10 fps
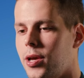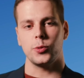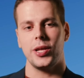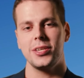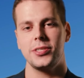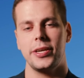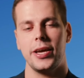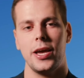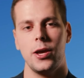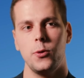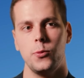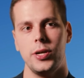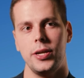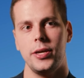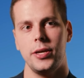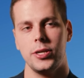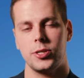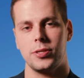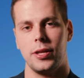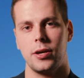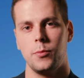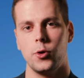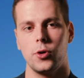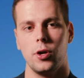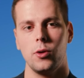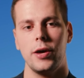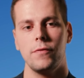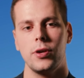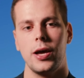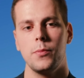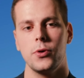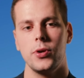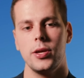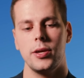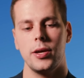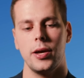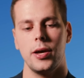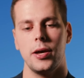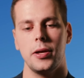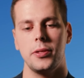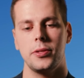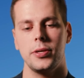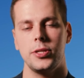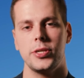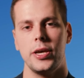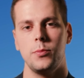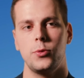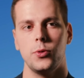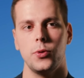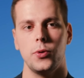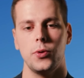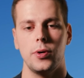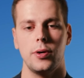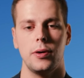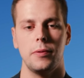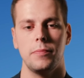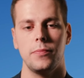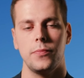So the SDK really is like a more low-level library and it's aimed to uh,